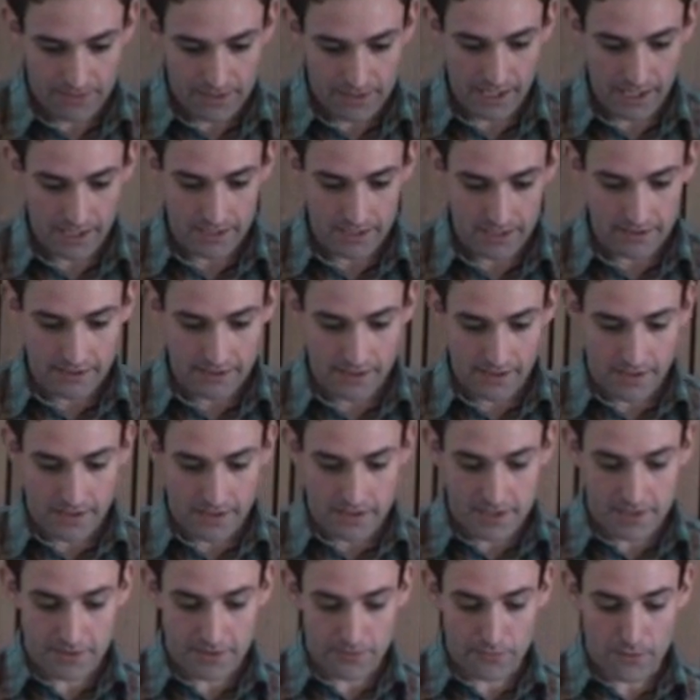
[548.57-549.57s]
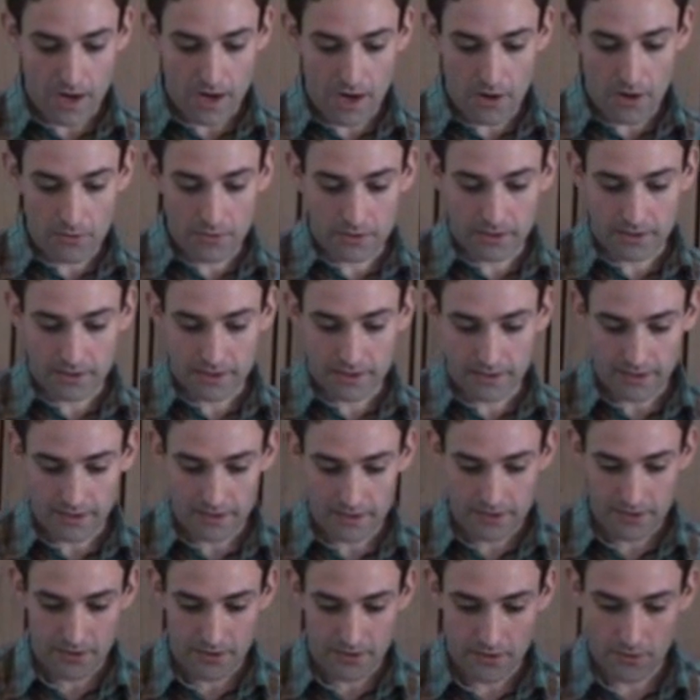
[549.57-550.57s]
And throughout,
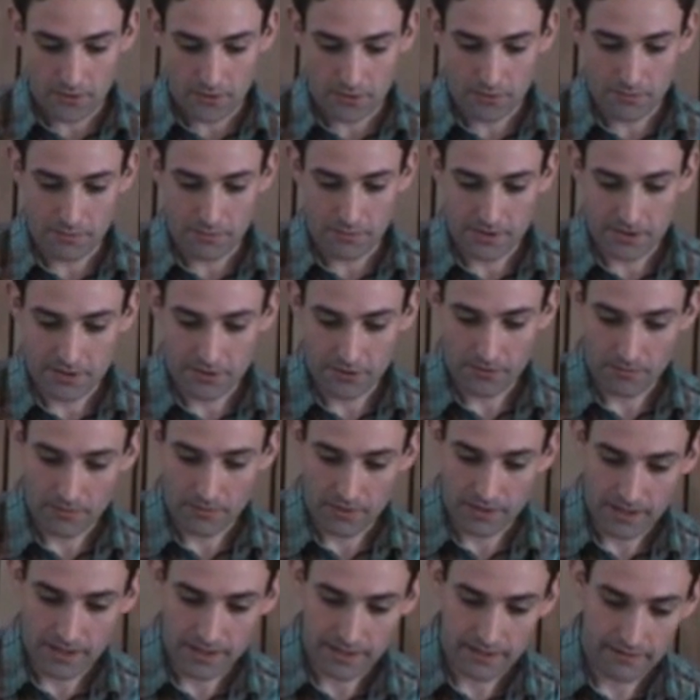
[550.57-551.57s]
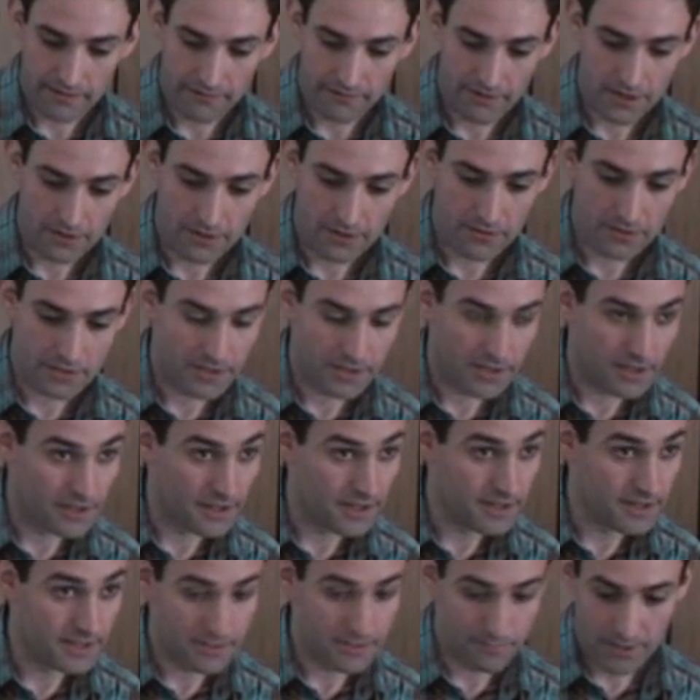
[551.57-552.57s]
it's going to be assumed that values
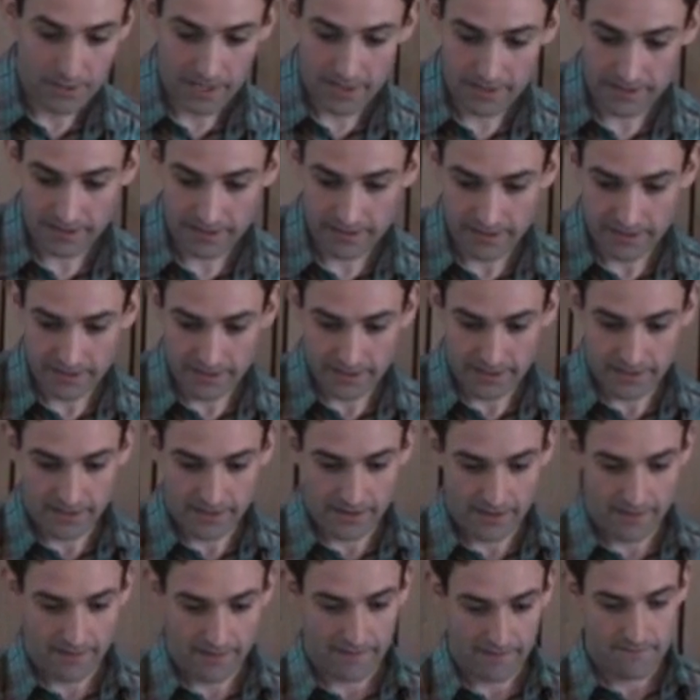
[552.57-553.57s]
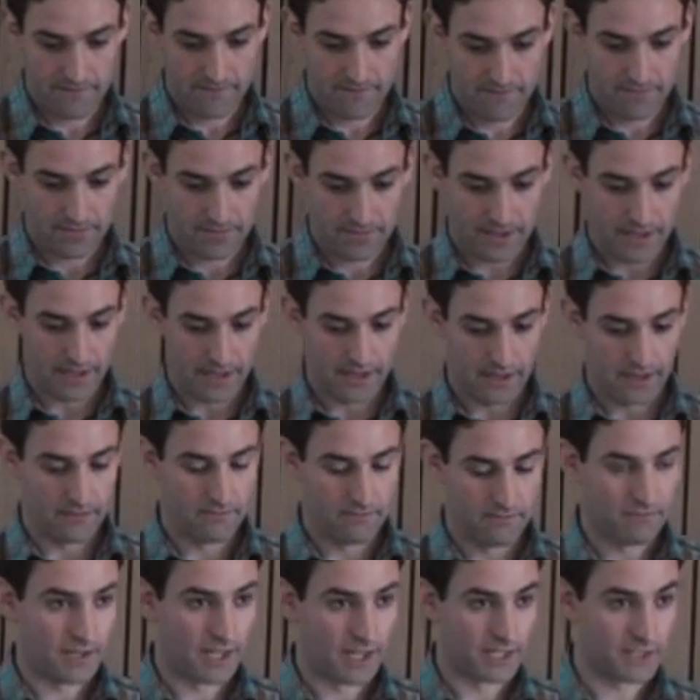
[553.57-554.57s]
are independent.
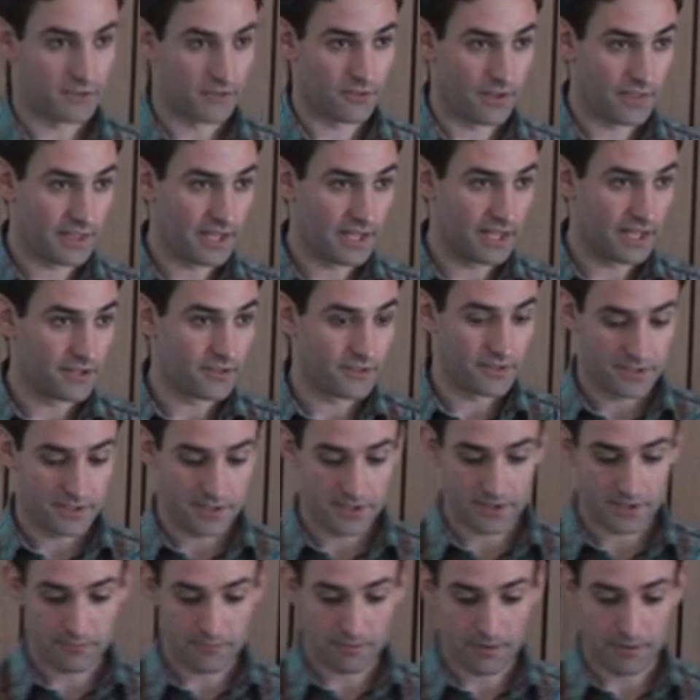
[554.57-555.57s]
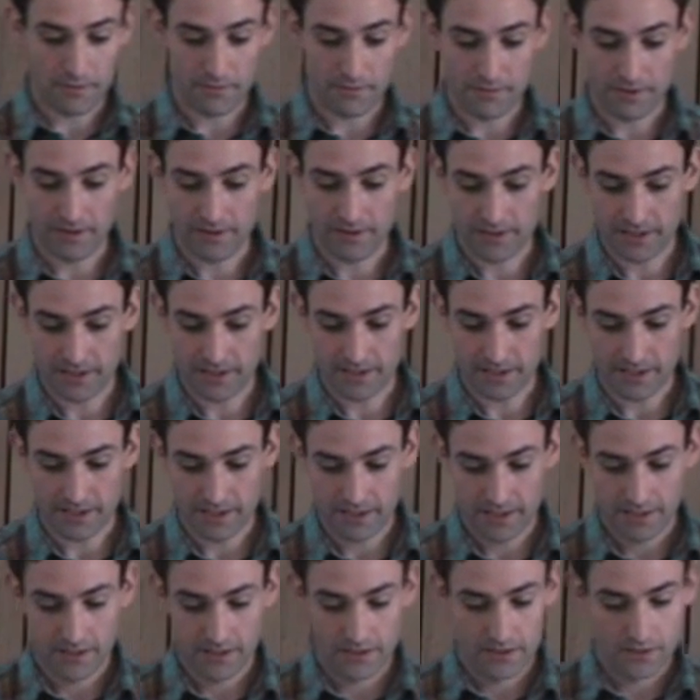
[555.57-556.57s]
And then transition probabilities
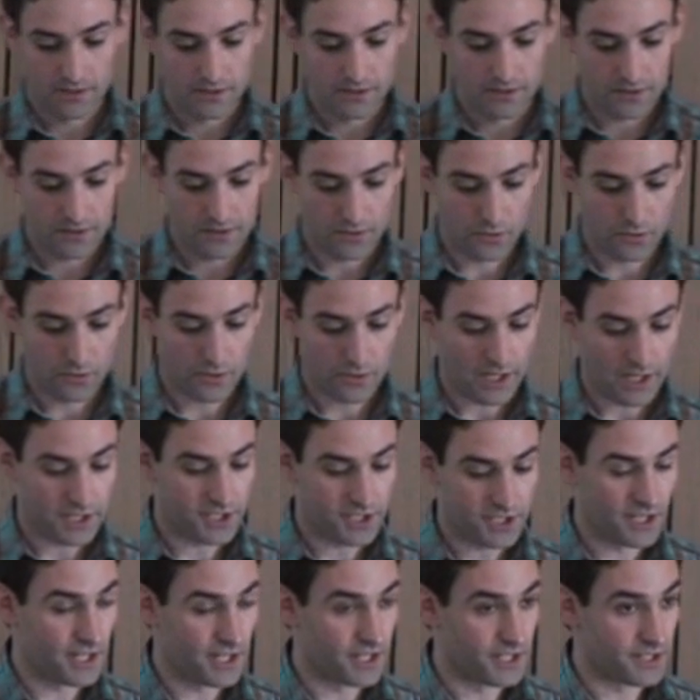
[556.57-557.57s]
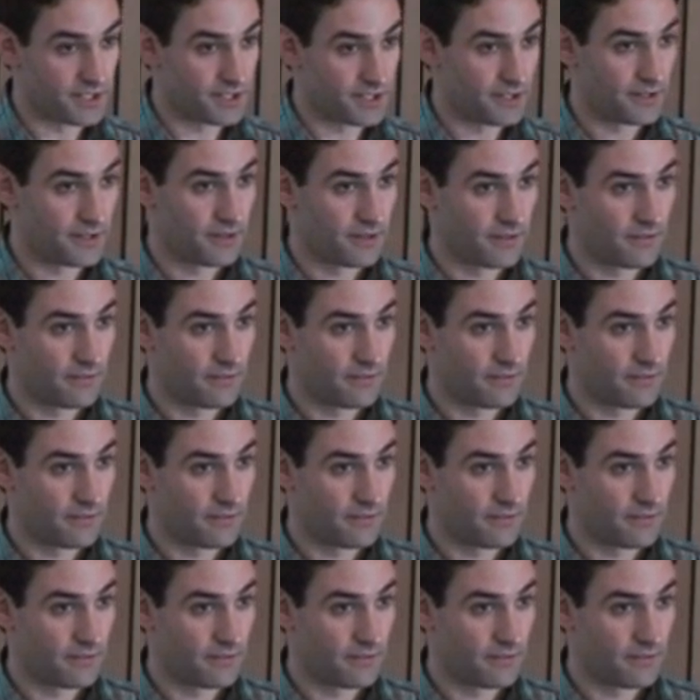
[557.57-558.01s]
do not change,